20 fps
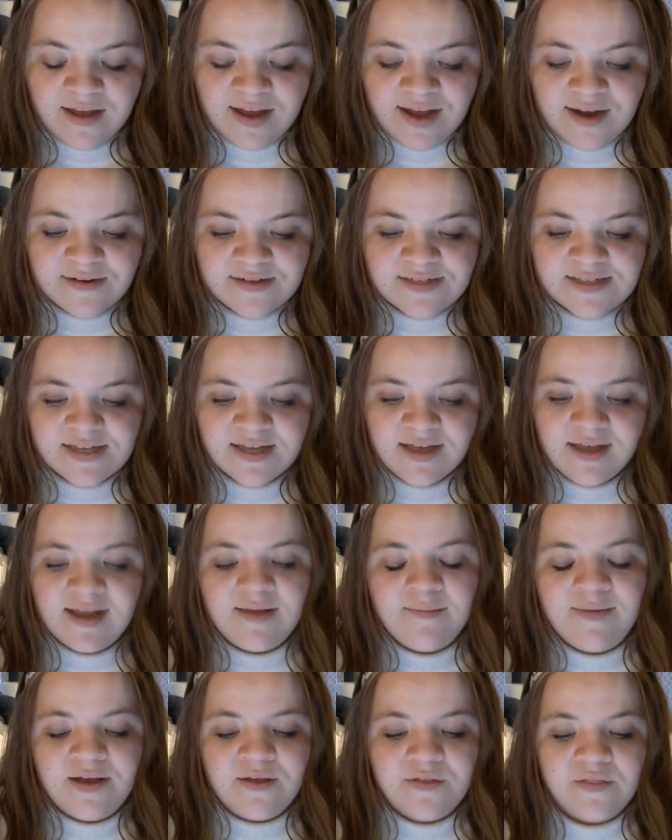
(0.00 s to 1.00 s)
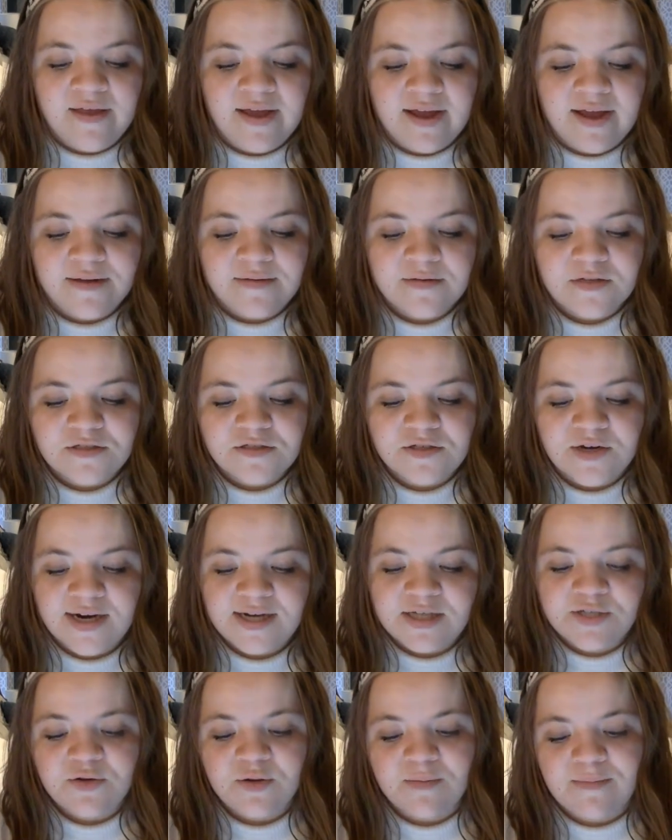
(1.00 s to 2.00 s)
I was thinking about that,
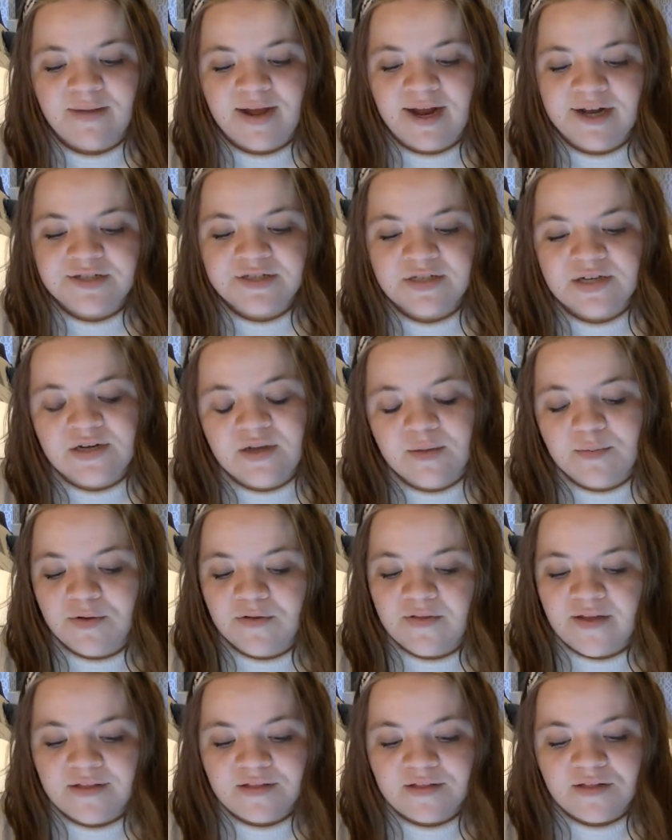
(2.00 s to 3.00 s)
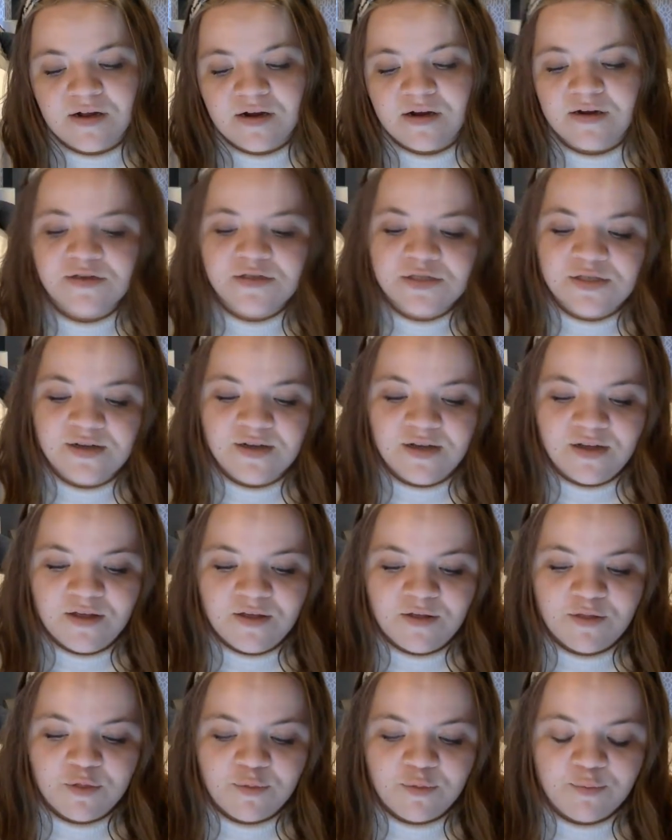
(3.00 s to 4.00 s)
trying to imagine a number that large.
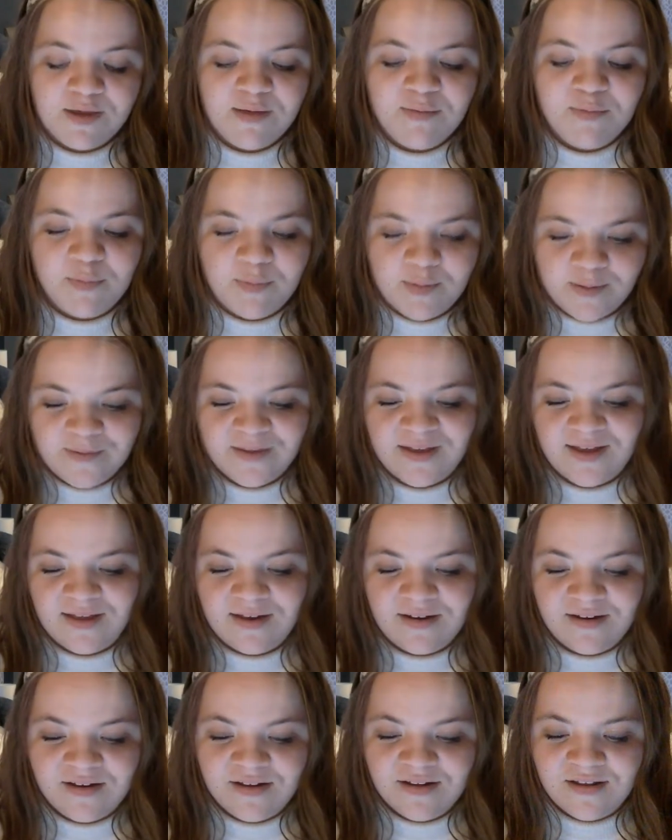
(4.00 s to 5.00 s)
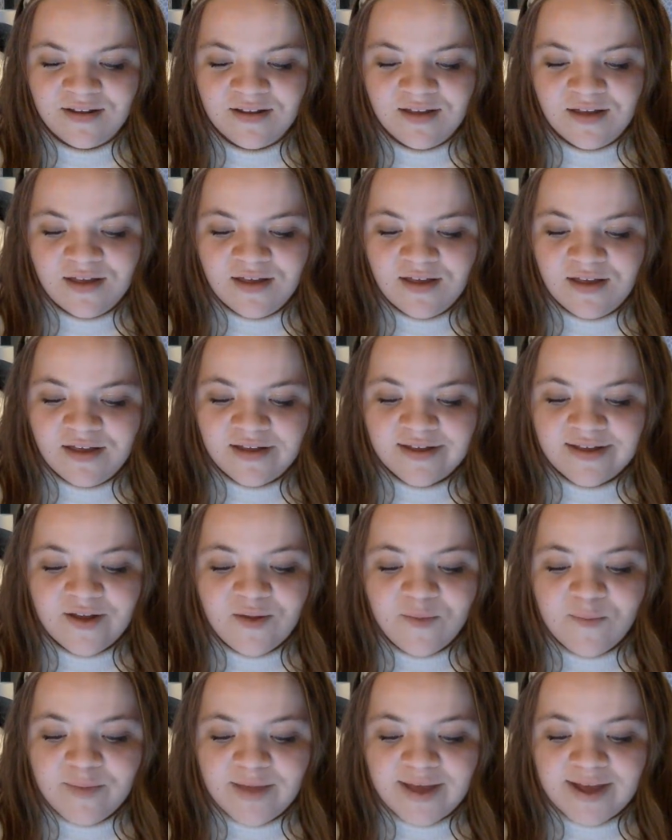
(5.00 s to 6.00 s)
3 billion.
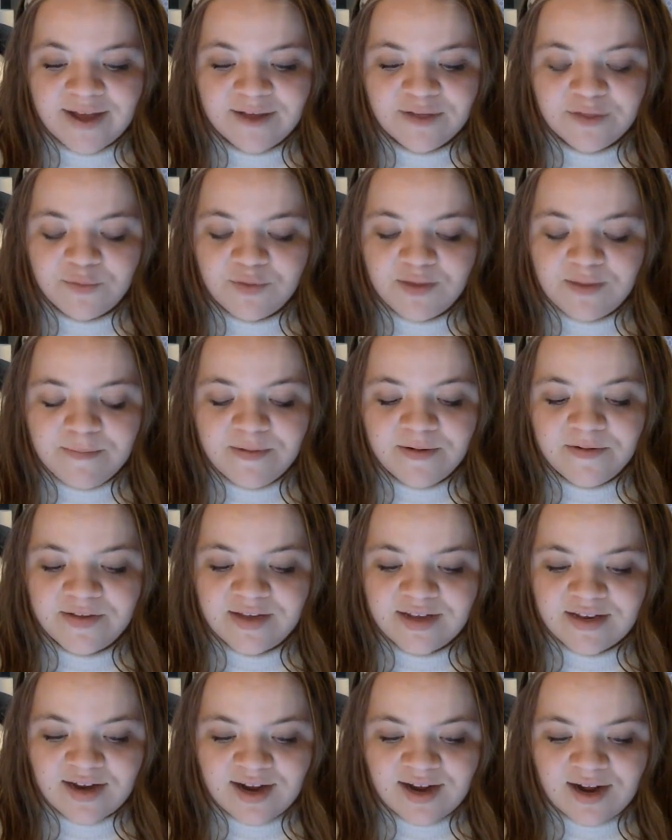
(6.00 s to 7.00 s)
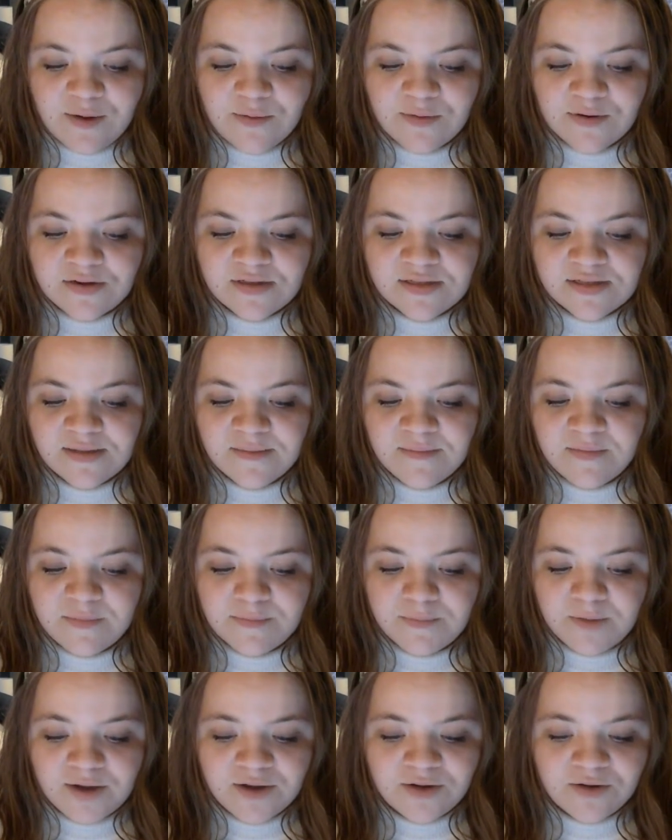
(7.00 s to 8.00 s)
Count back 3 billion hours,
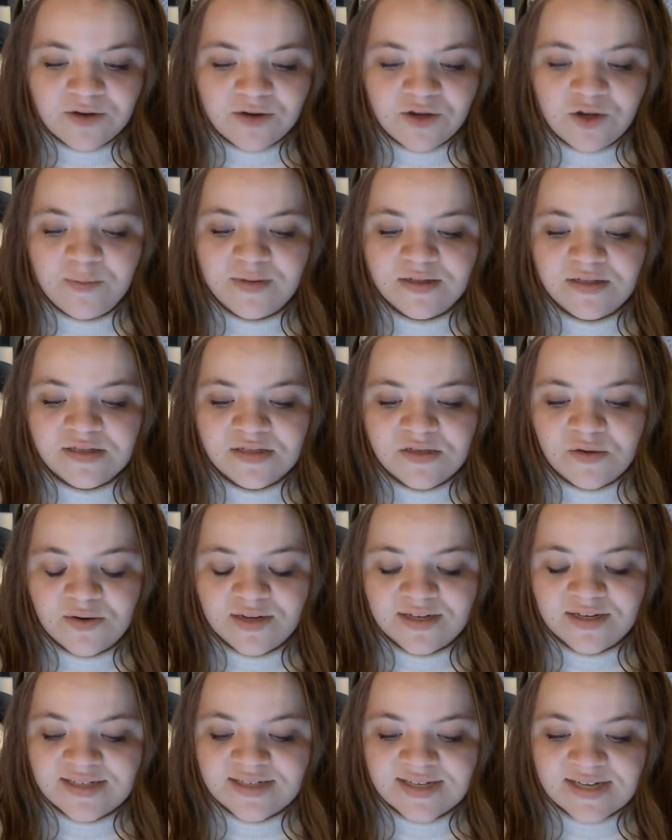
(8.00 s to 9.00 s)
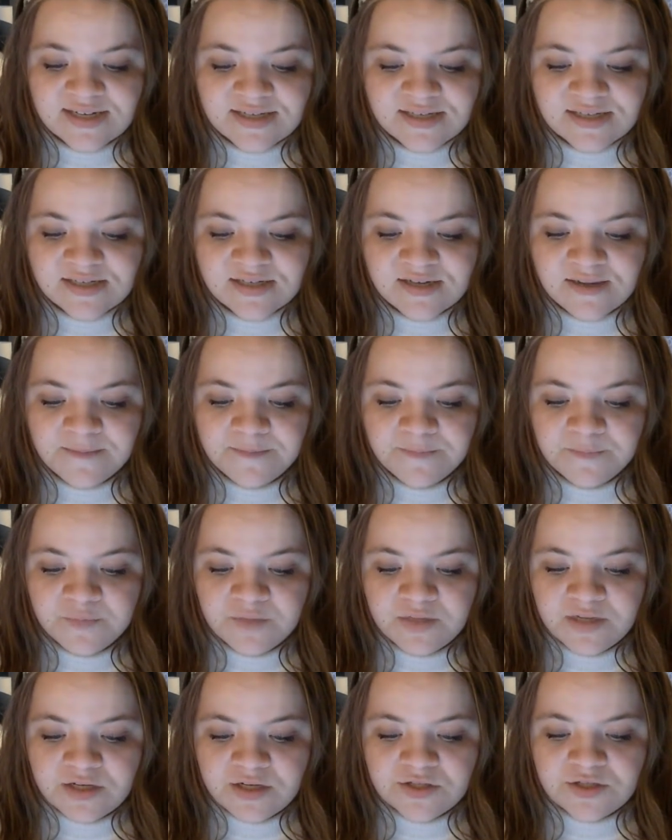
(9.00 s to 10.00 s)
and modern humans don't exist.
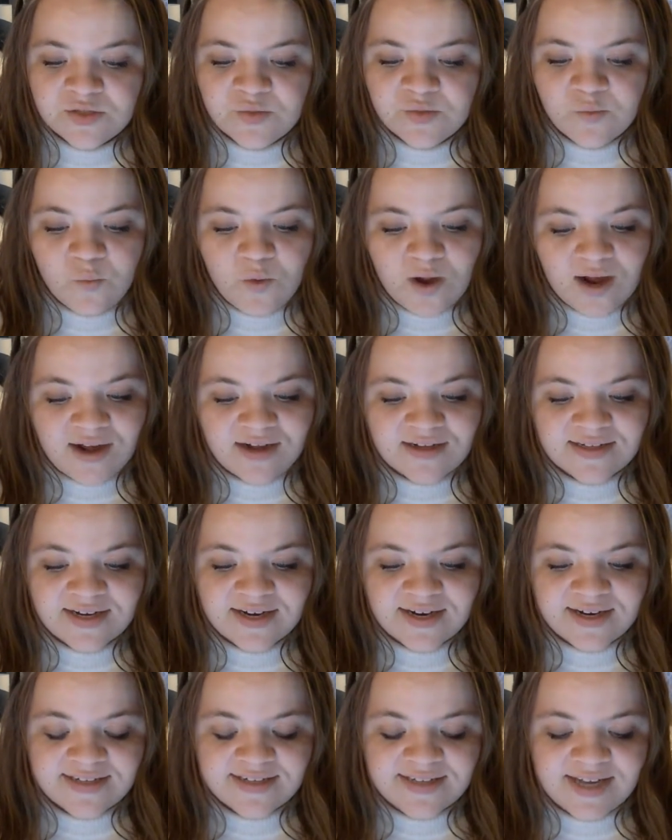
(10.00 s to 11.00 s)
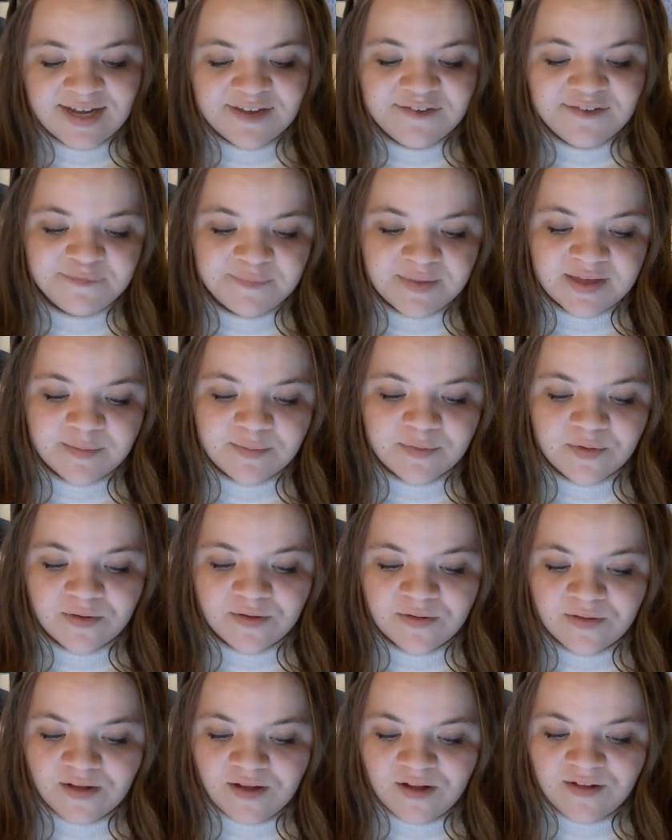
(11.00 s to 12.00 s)
Just wild-eyed cave
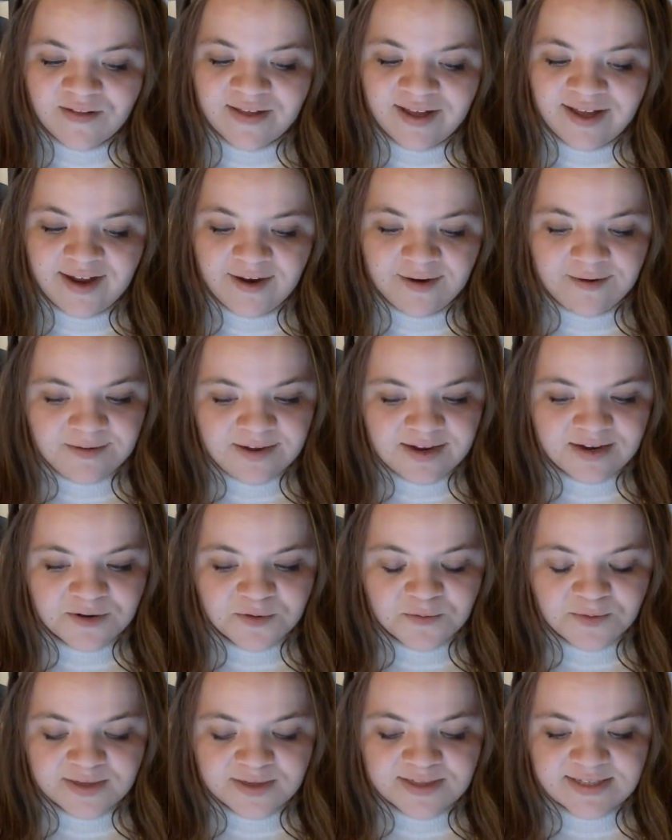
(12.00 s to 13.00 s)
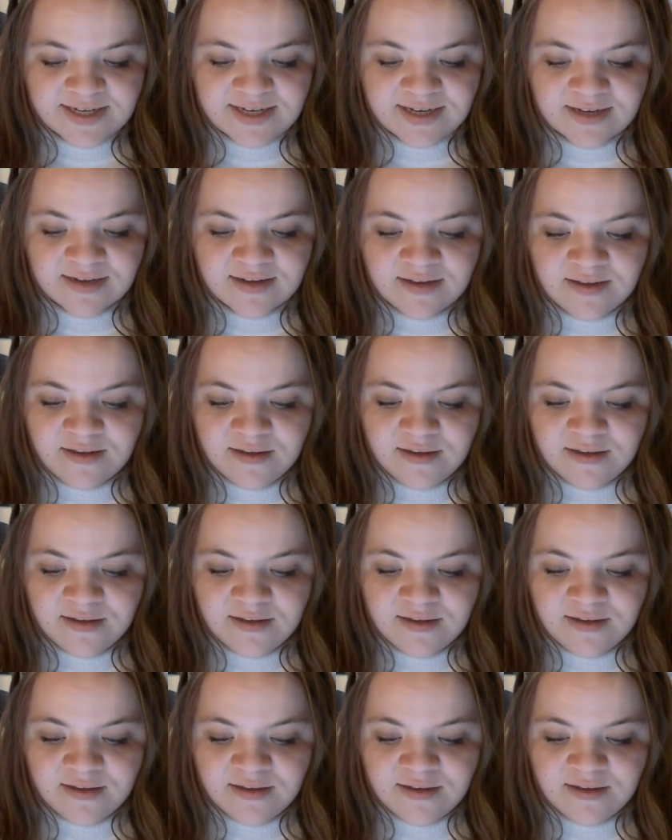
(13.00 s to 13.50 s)
people, all hairy and grunting.